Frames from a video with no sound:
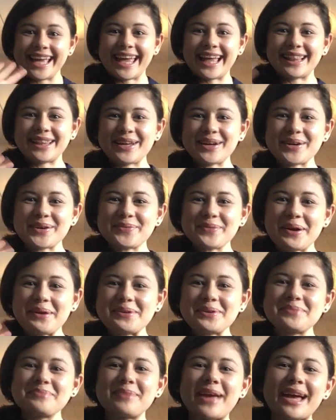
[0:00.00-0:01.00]
Hello,
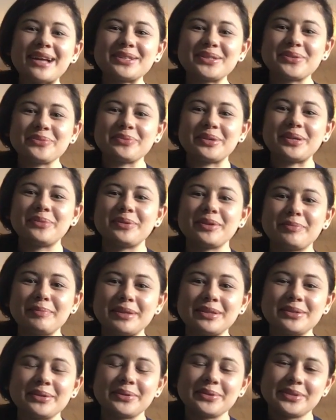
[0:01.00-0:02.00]
welcome back to Read with
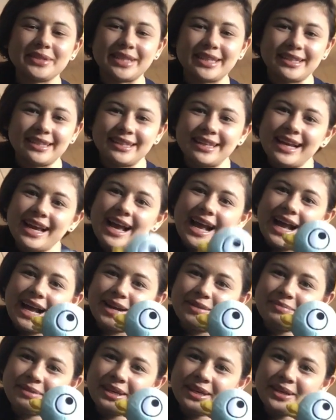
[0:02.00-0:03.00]
Miss Olson.
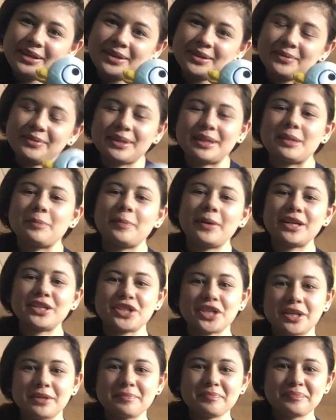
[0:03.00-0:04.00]
I'm here with the
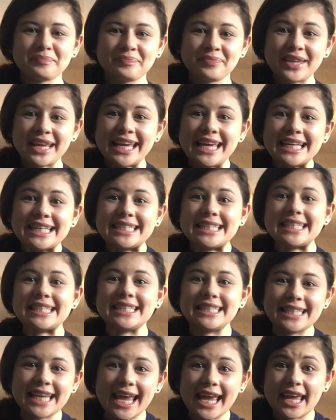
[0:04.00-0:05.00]
pigeon.
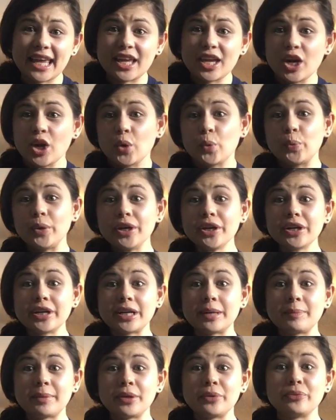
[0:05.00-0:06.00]
Today, we are going
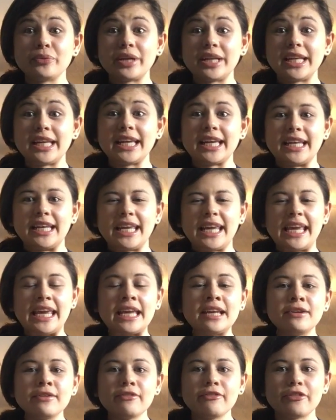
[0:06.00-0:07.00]
to be reading an
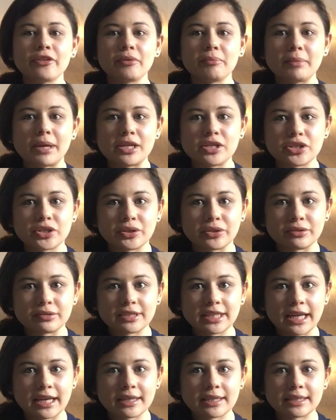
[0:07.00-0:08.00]
informational
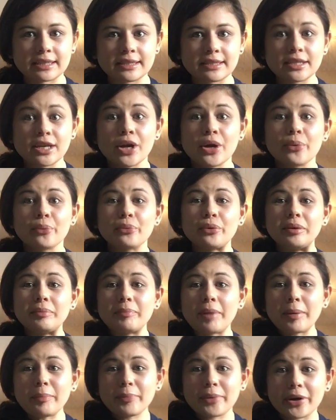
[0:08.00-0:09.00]
text.
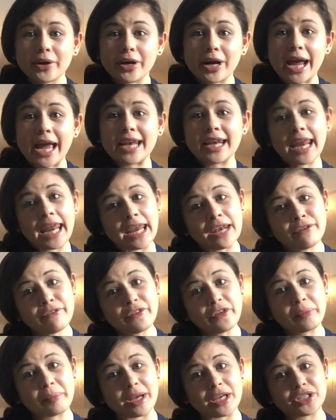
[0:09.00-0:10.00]
Remember, an
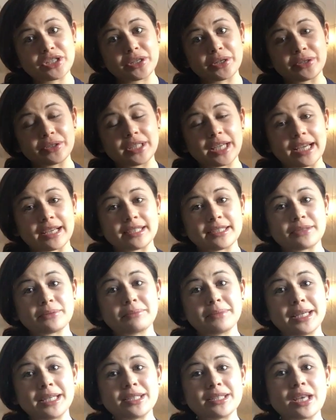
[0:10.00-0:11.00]
informational text
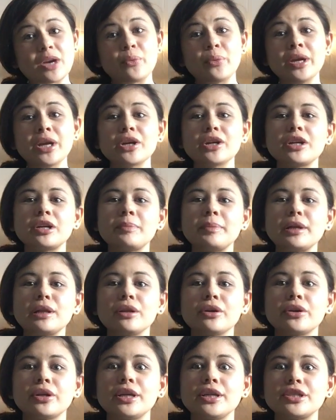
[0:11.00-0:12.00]
means that we are going to be
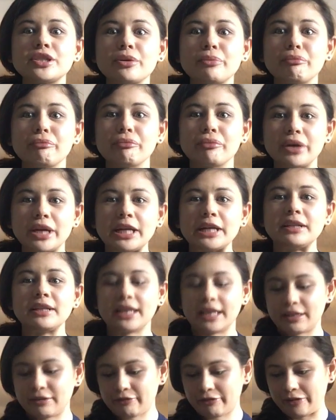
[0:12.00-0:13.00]
learning some real
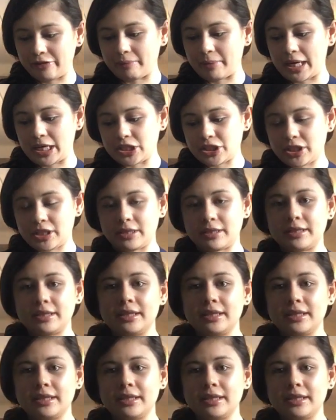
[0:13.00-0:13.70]
information.